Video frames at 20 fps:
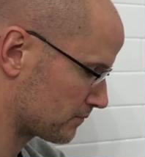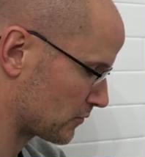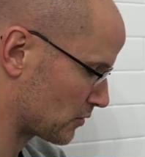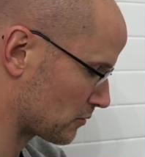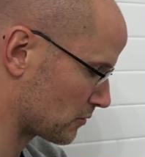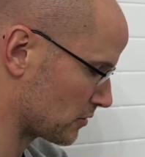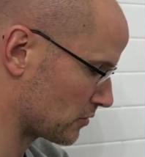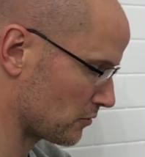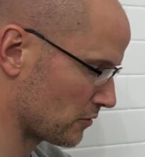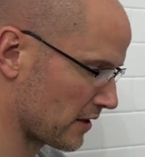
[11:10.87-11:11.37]
I'm
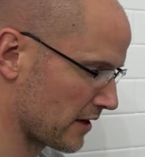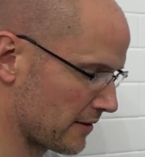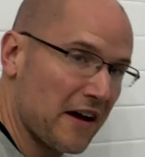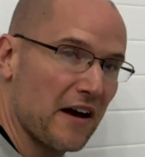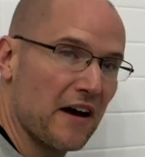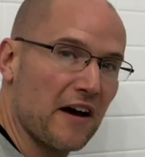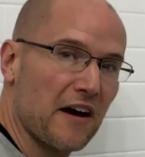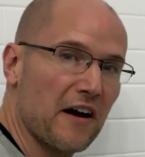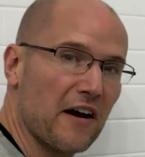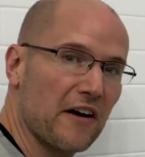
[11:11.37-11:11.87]
going to do that.
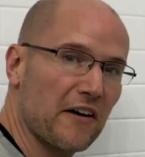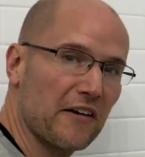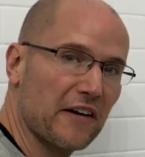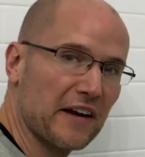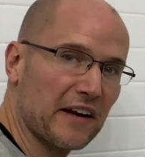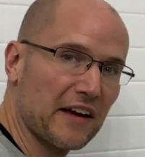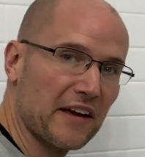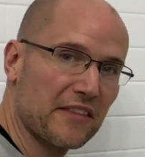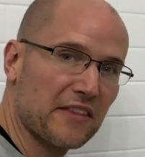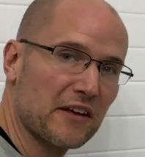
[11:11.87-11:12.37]
All
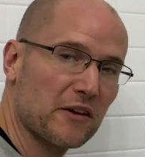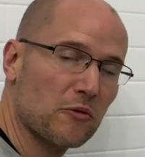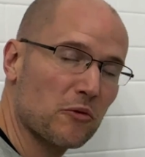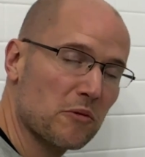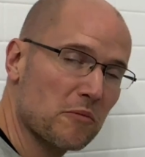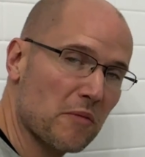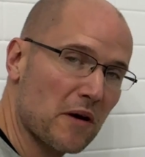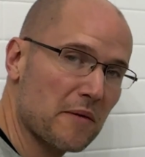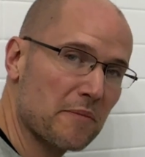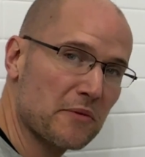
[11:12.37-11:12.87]
right, I think we
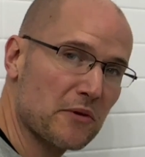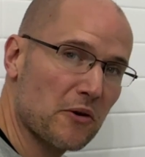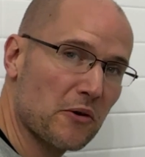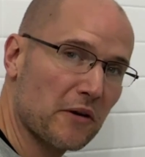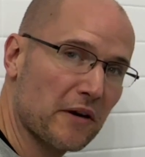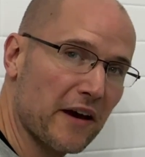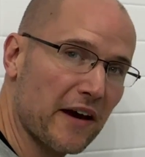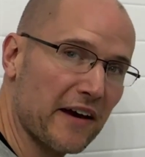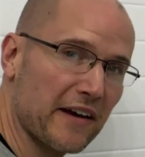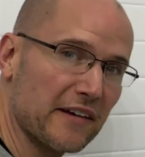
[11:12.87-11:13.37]
might be
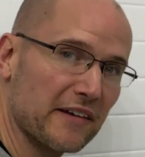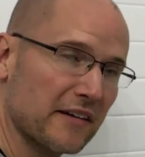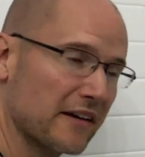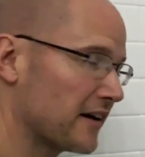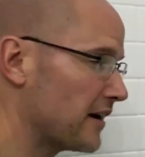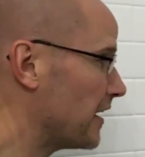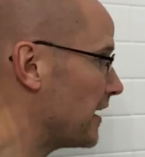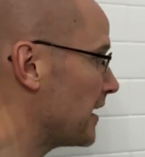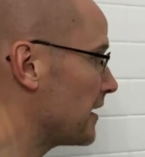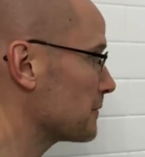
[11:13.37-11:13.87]
okay.
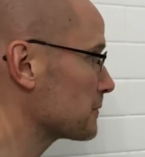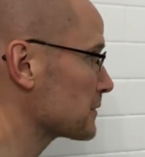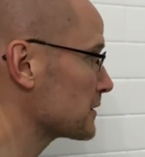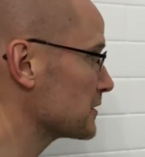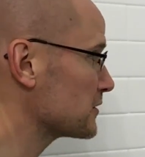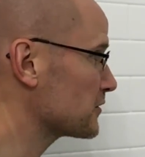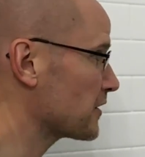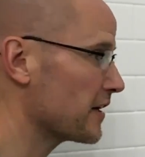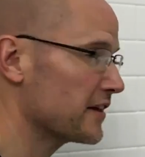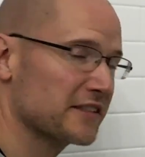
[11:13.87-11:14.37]
I'm going
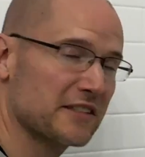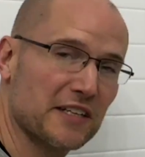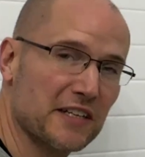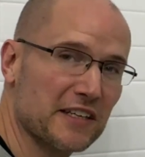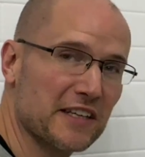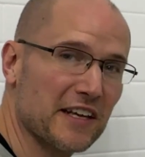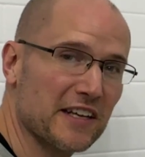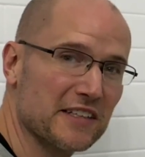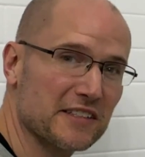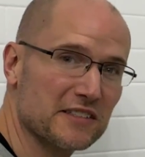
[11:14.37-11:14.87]
to try this
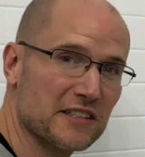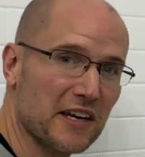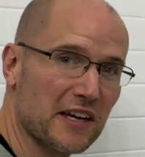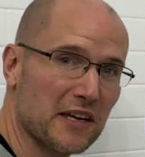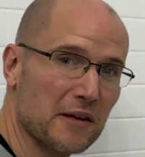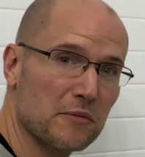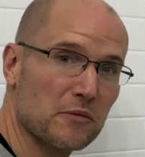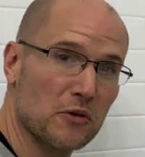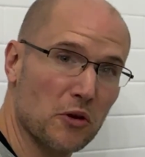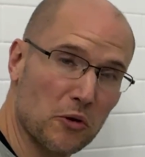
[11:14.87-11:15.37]
again in a
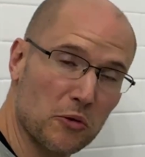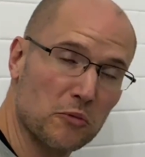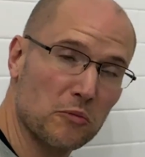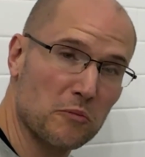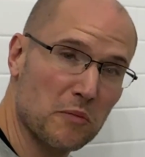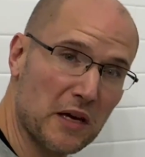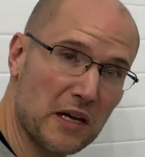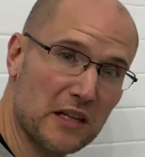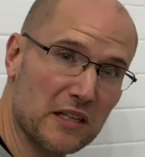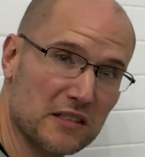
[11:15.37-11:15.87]
second. Don't
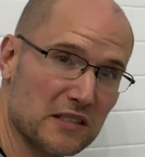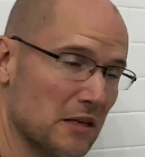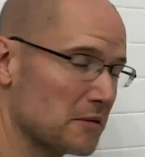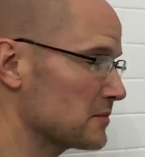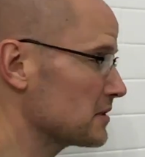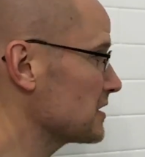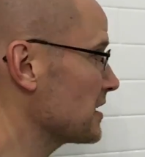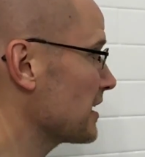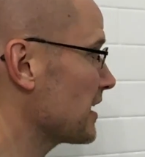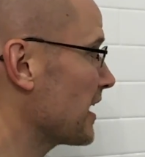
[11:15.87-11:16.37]
make the same
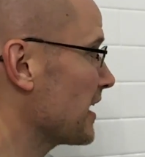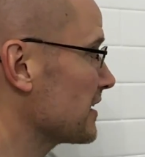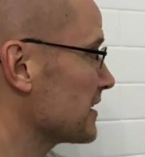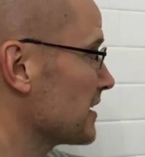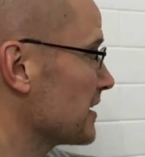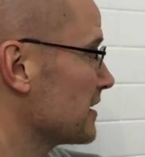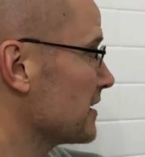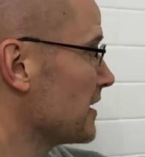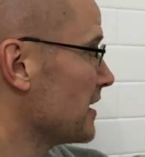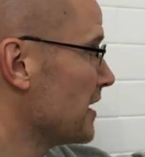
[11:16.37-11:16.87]
mistake I
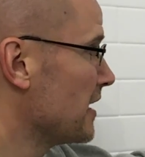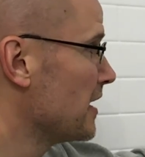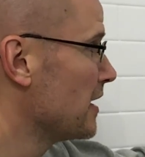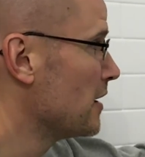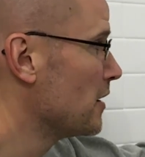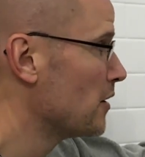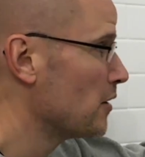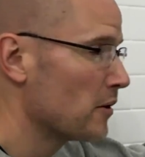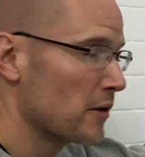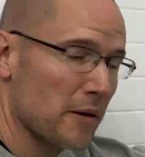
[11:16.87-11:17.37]
did.
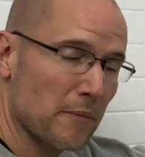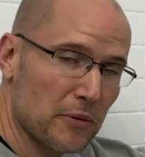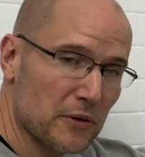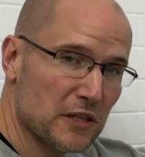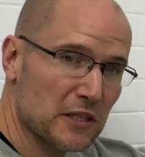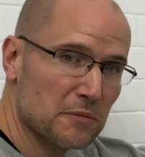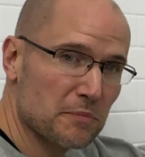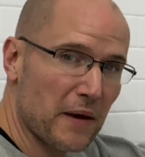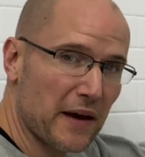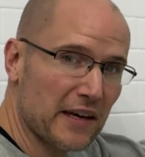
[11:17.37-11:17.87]
I put
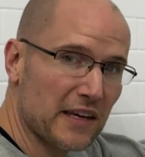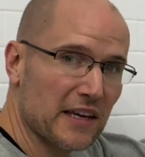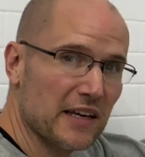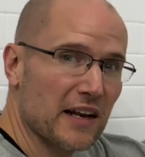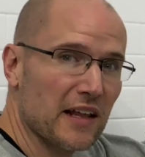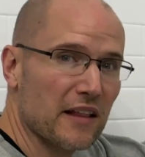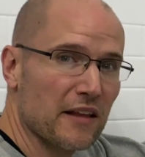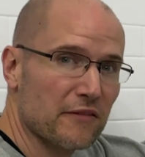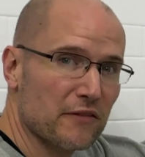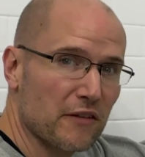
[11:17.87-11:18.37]
this back in.
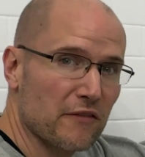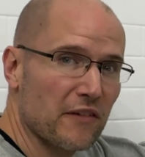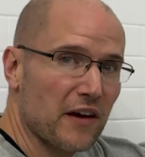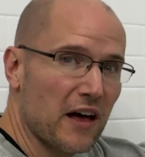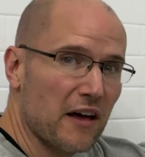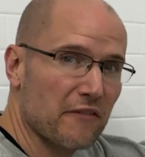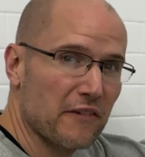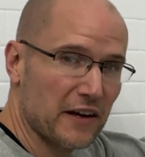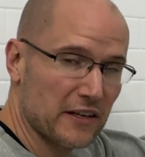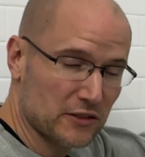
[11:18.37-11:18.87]
I left the
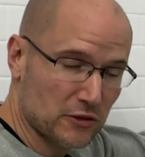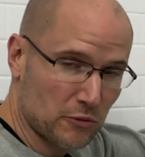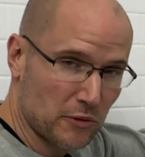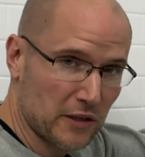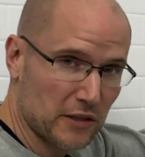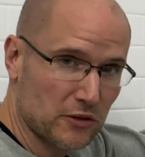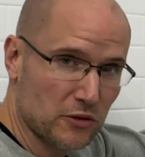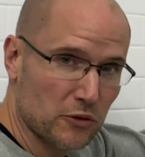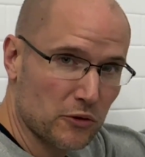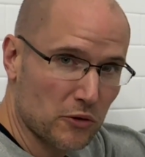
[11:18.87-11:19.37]
valve out, so when
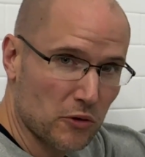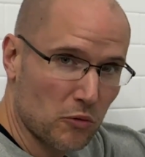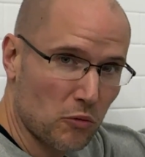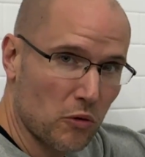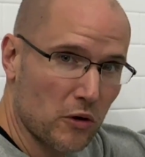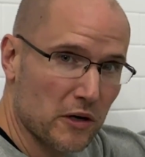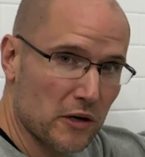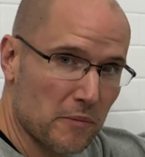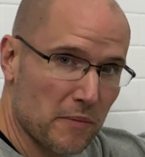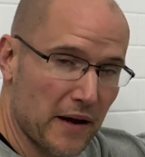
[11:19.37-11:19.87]
I turned the
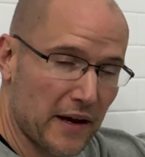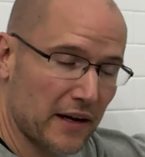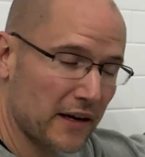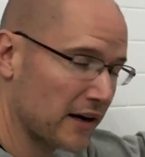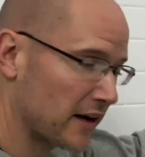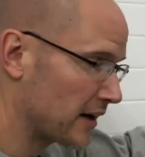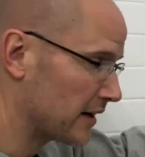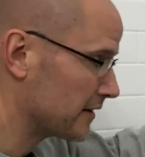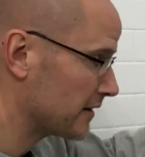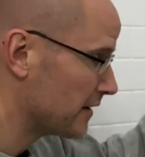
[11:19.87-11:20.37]
water back
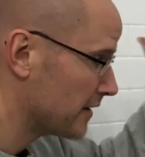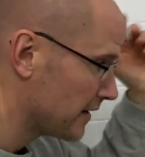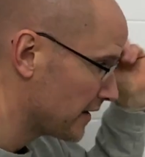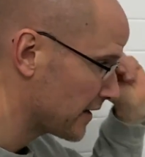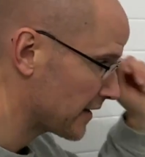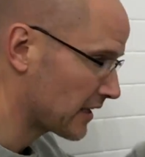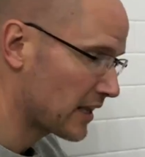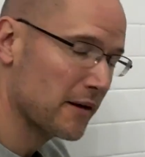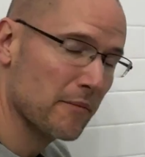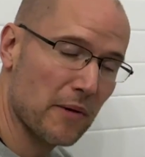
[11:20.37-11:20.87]
on,
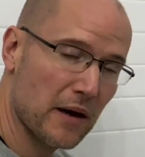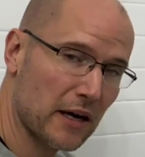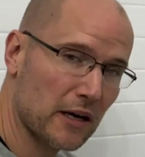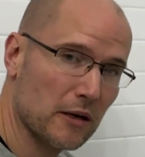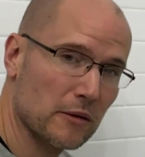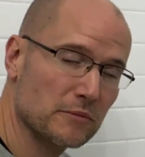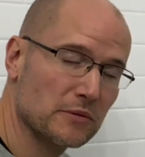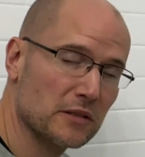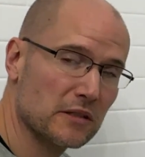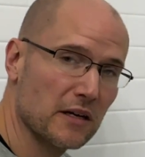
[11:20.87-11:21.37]
I came back
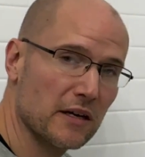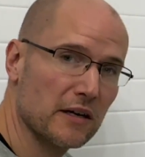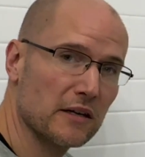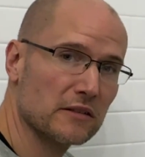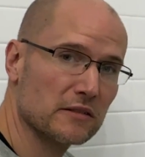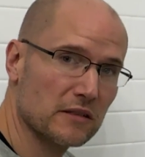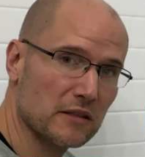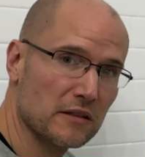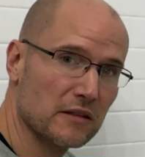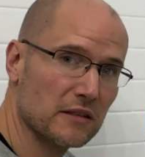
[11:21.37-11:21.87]

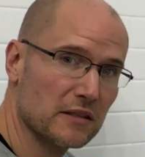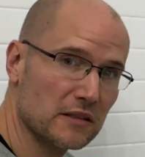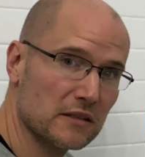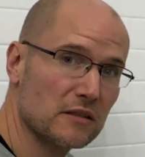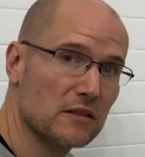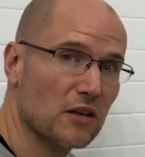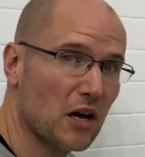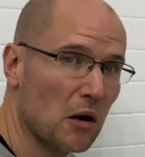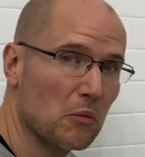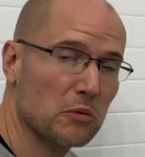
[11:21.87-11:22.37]
upstairs and the
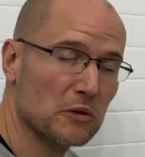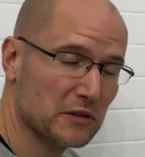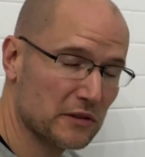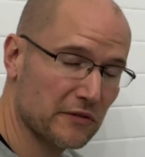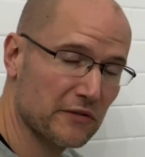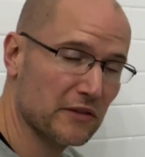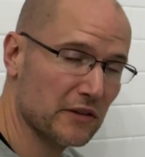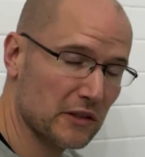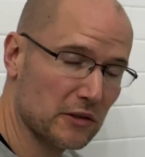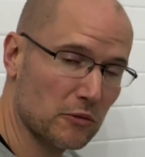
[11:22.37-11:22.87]
tub was
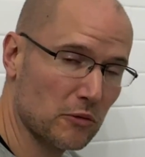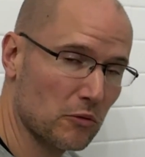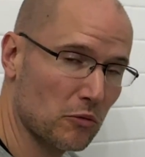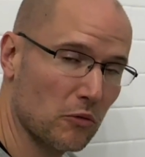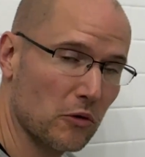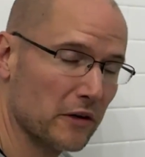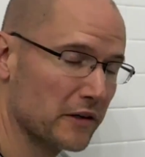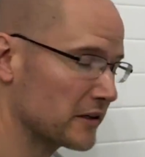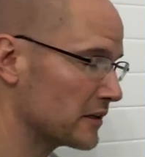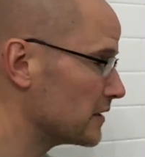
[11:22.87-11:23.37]
filling with
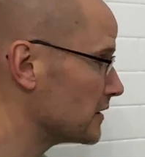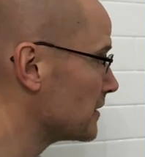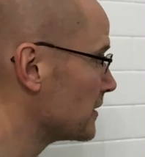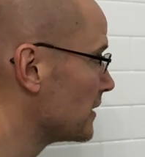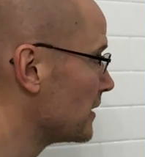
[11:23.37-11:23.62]
water.